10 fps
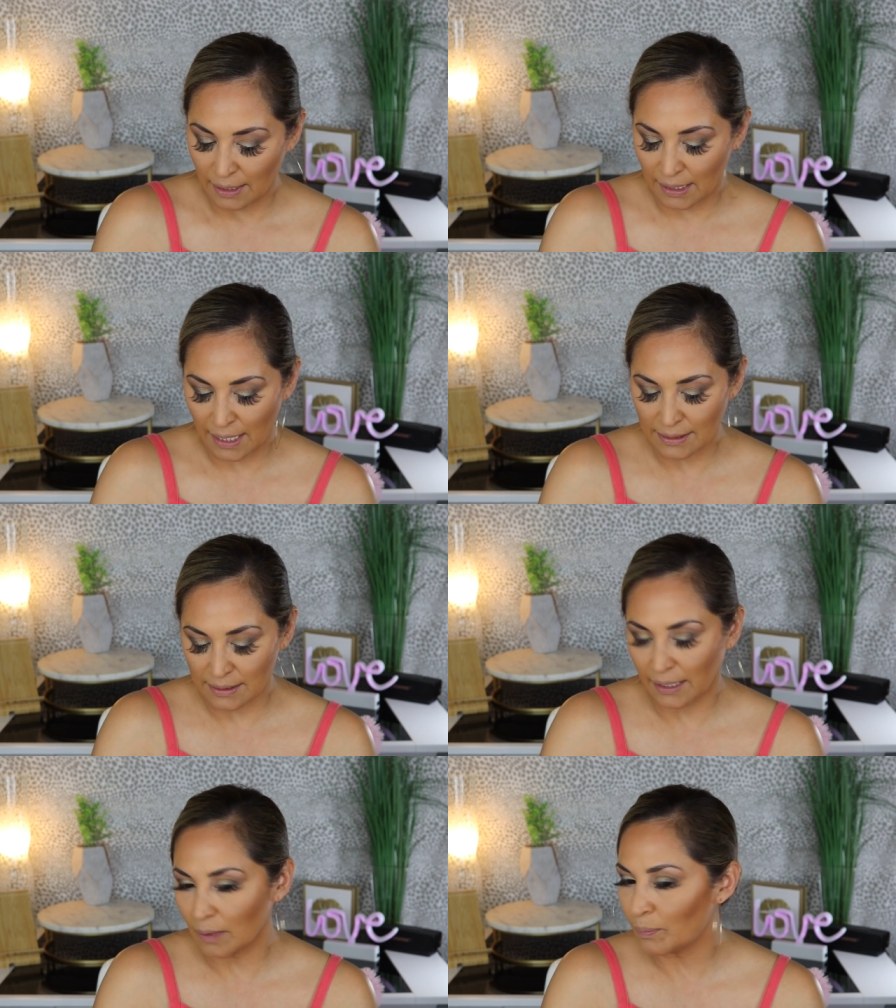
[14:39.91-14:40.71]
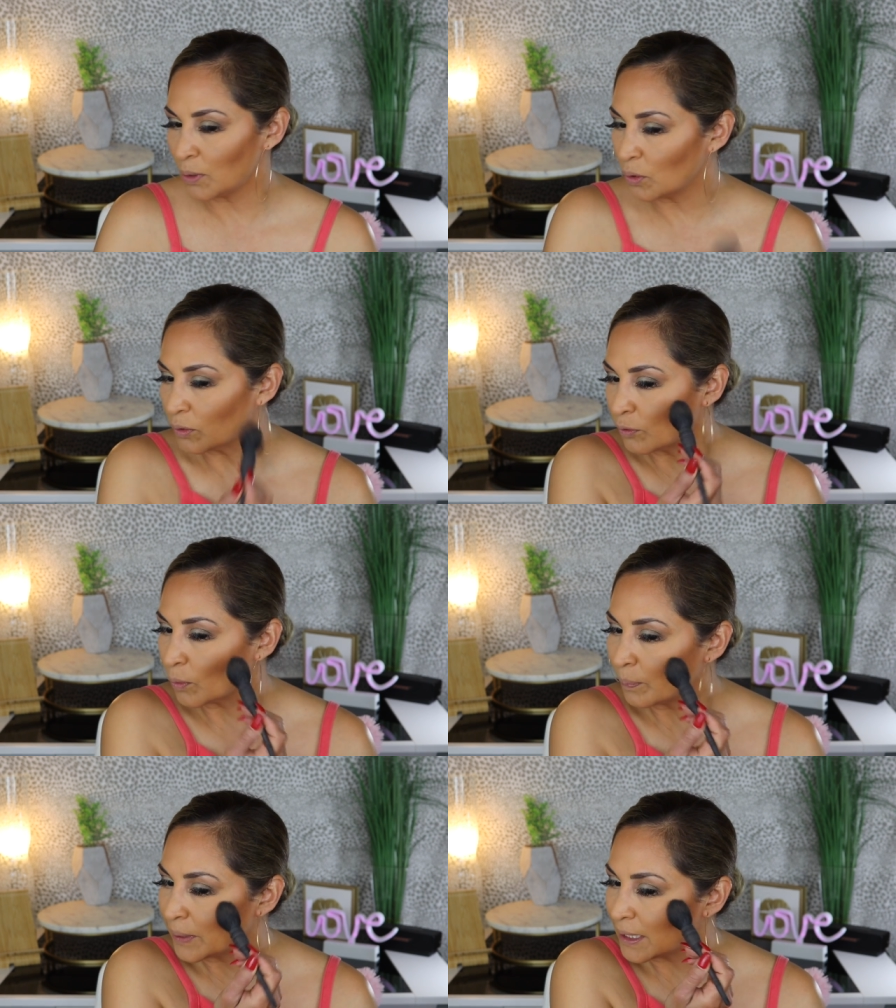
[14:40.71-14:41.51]
it has like a
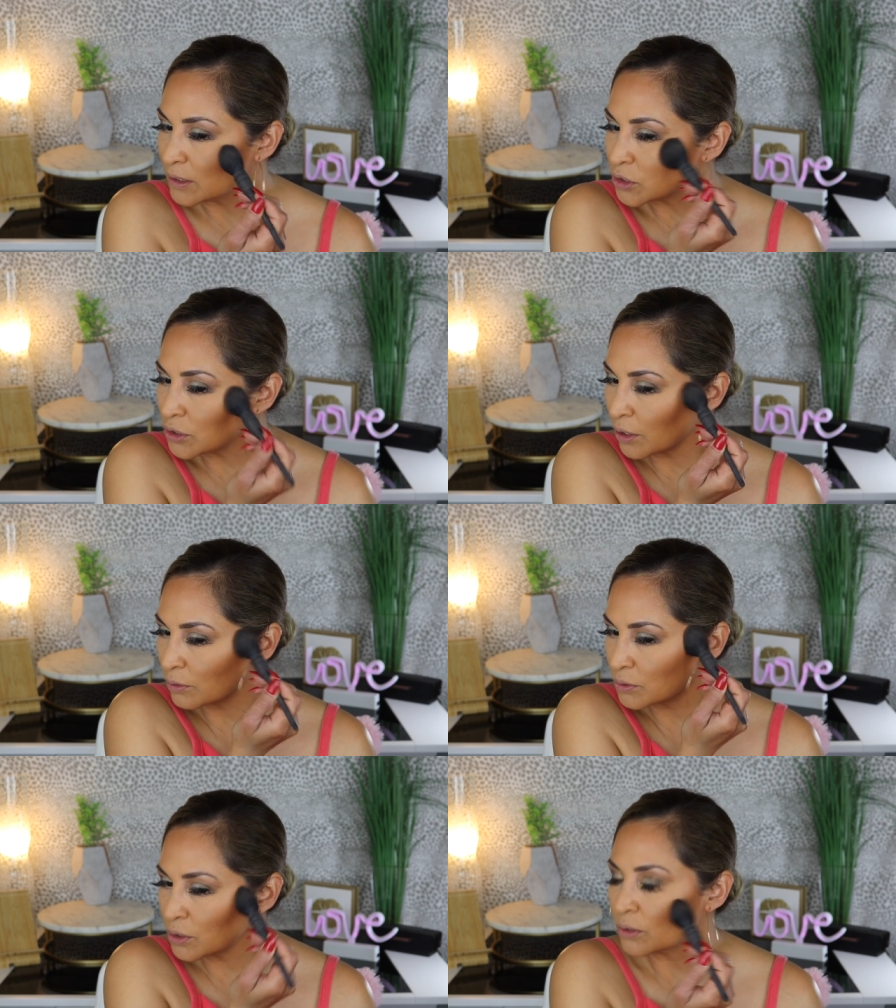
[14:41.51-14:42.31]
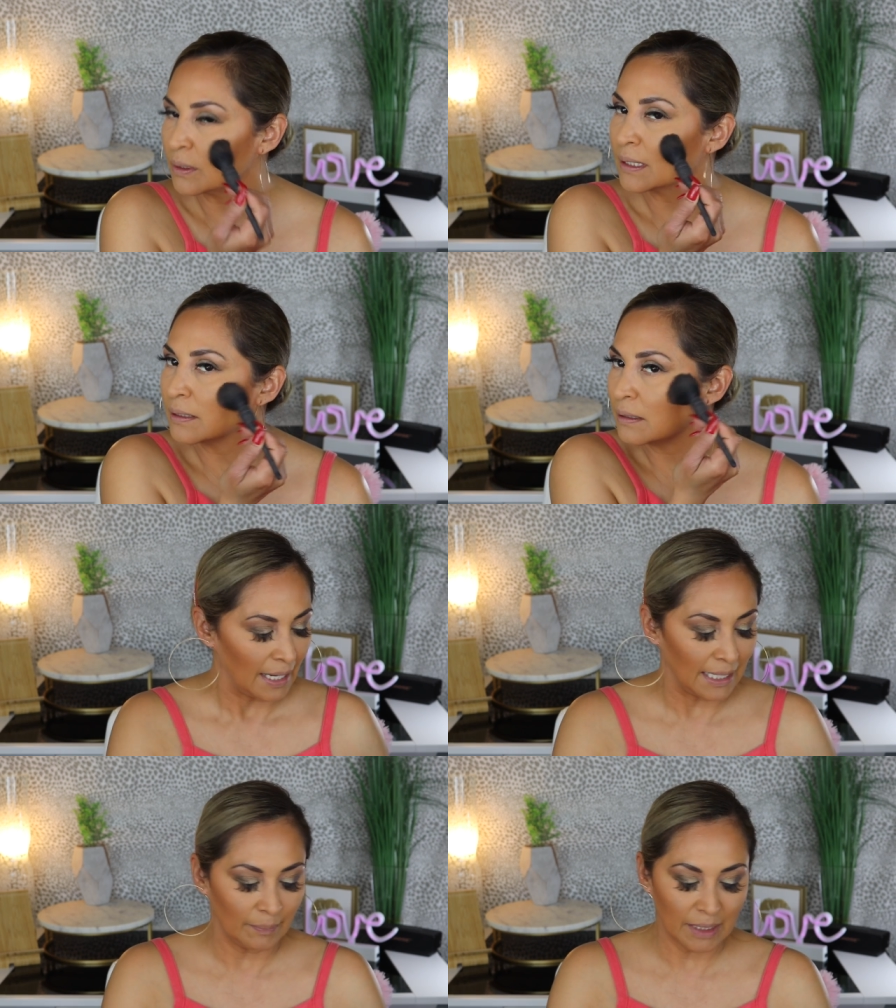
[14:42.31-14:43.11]
beautiful peach tone to it.
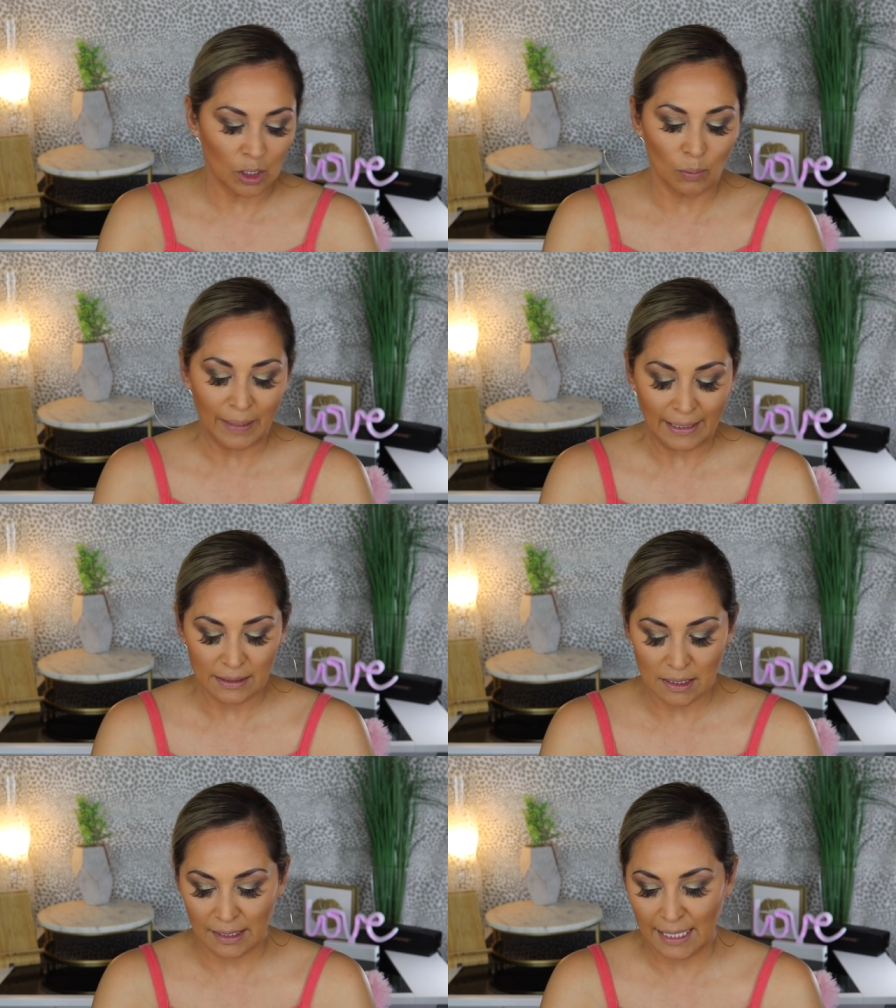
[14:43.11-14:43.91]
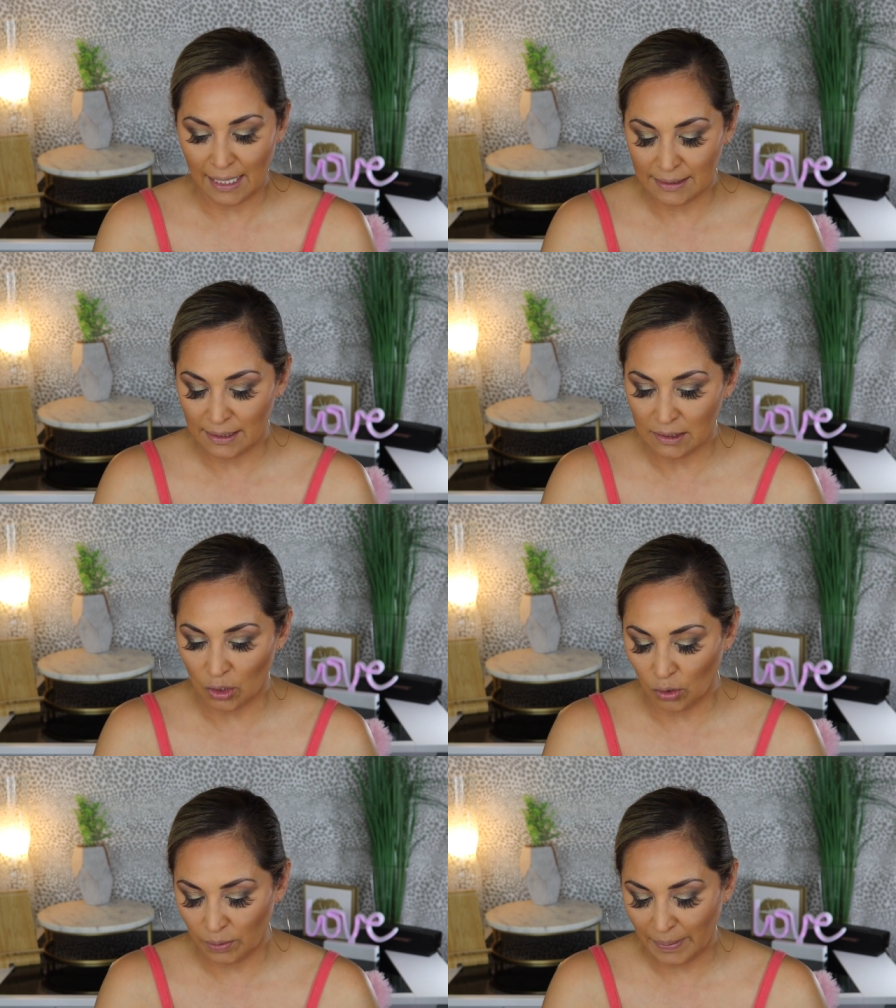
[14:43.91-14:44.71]
I am gonna go back into the Essence
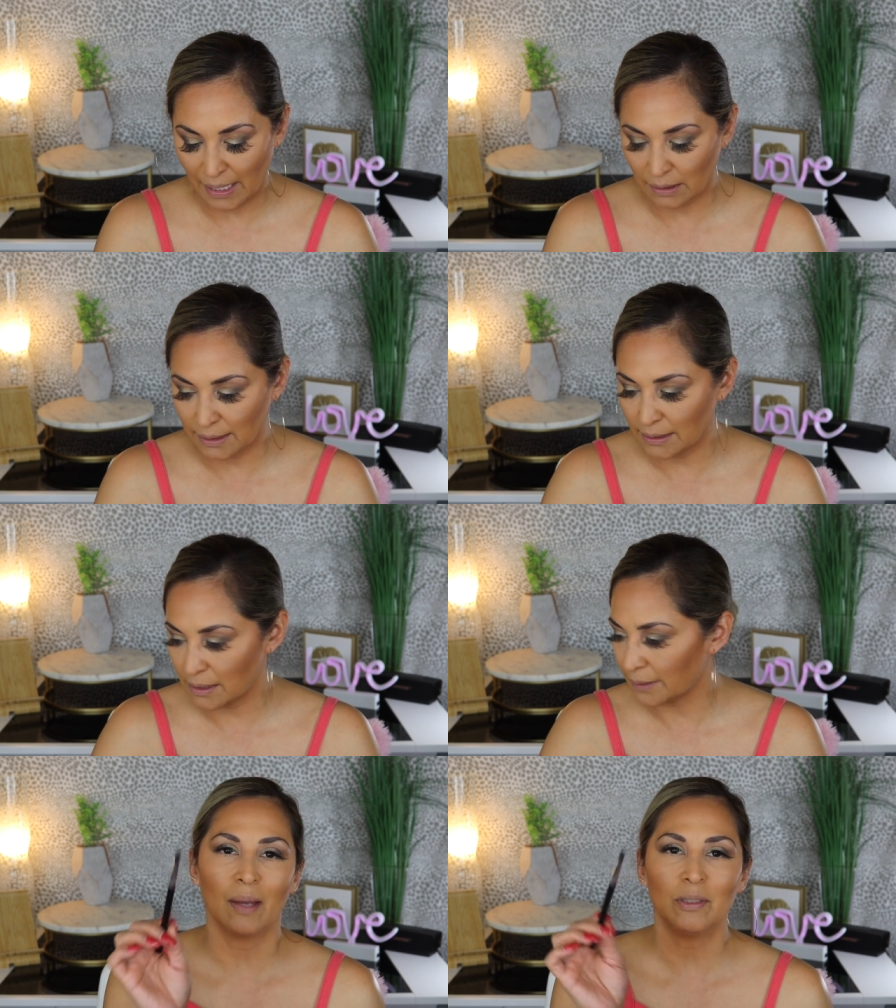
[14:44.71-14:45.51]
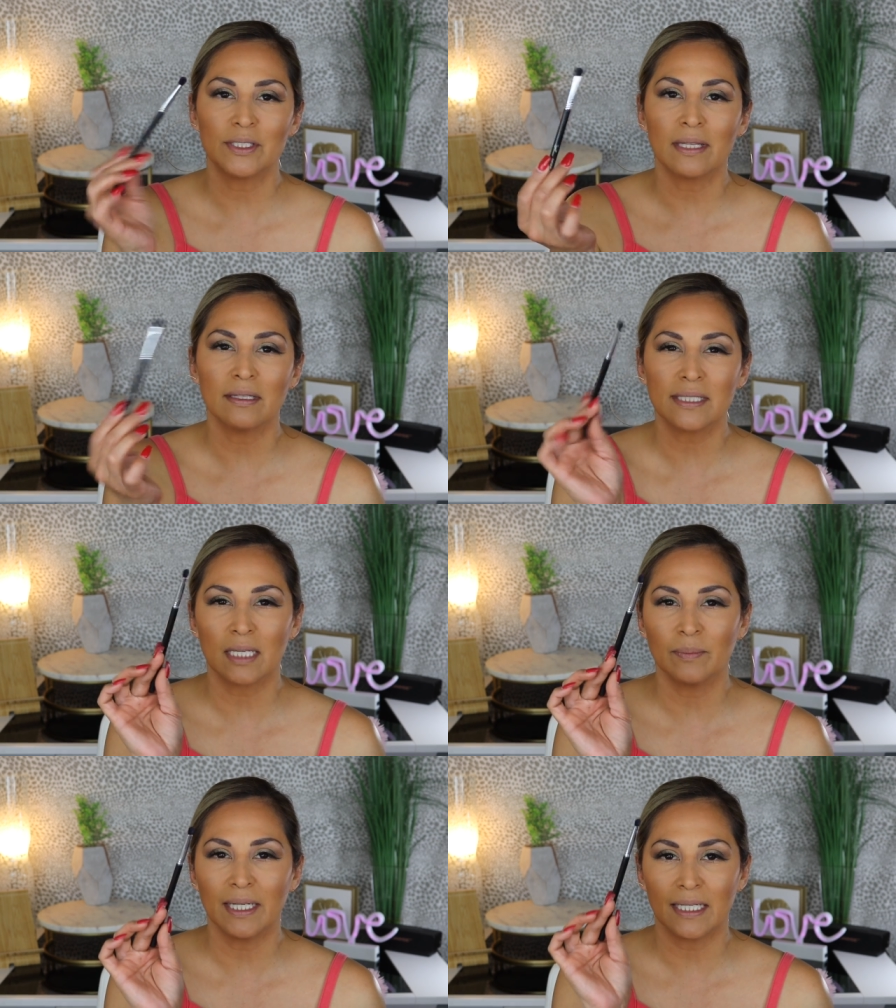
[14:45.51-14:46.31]
Earth palette. I'm using the
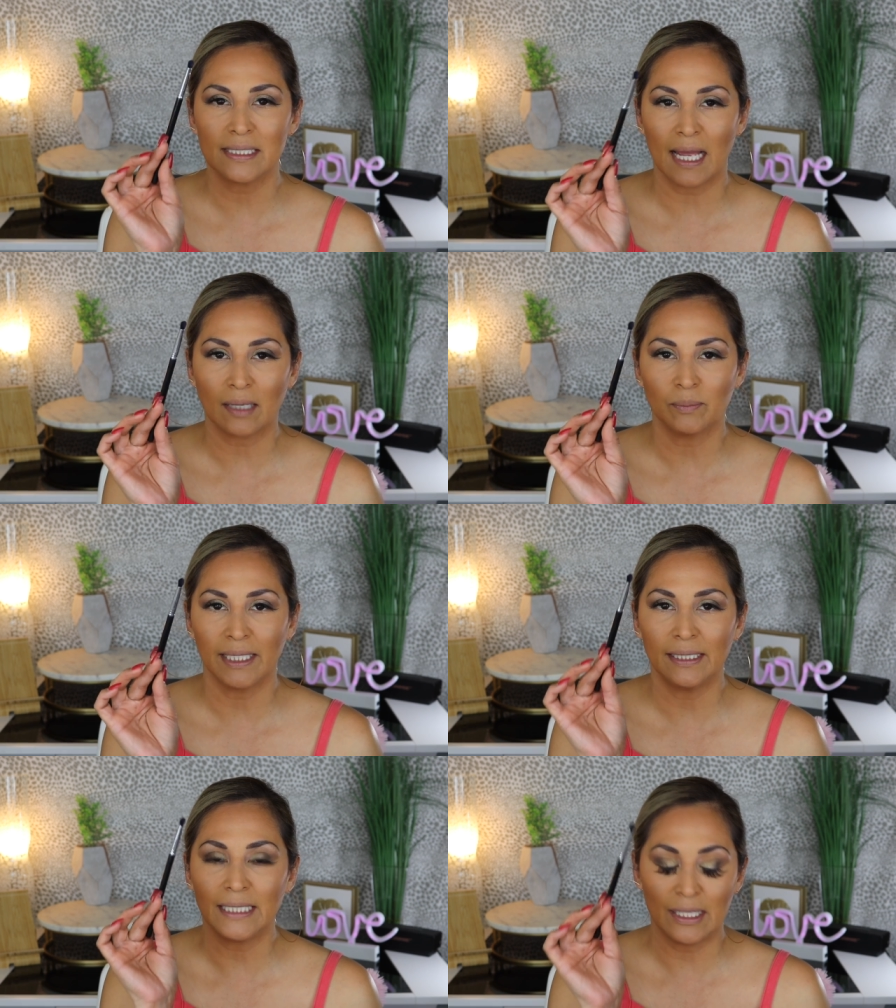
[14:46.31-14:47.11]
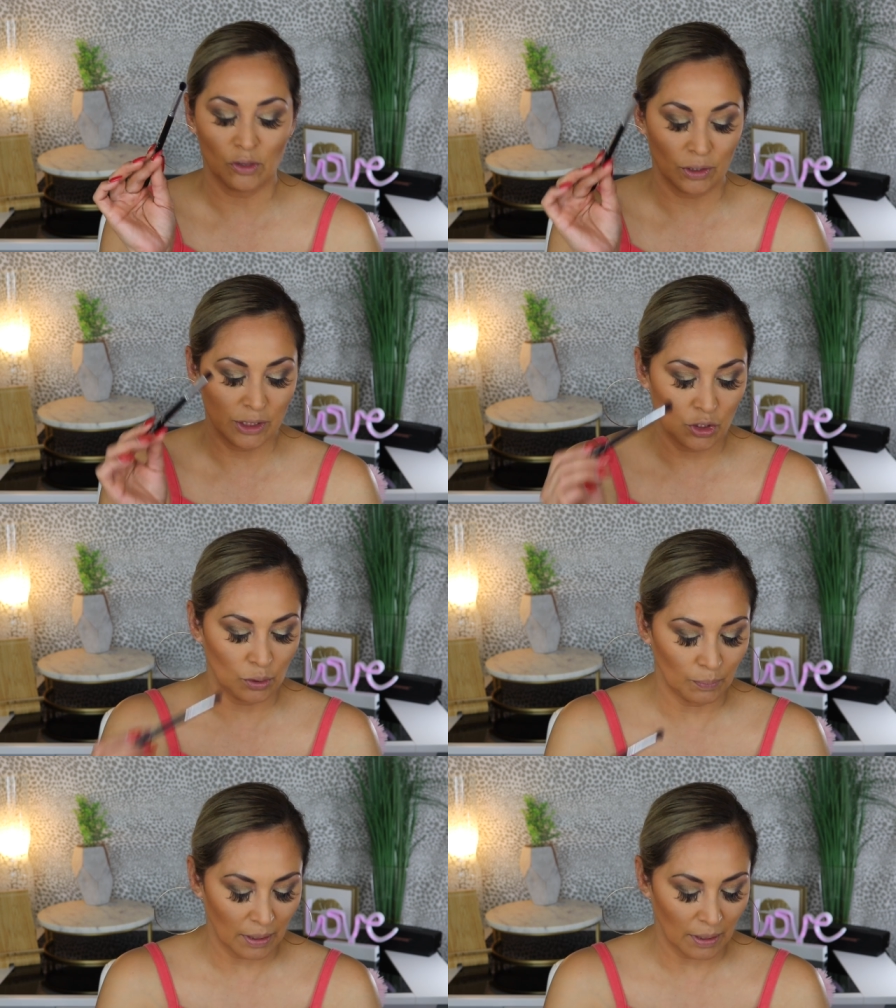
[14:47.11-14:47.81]
Sigma Exact Blend E32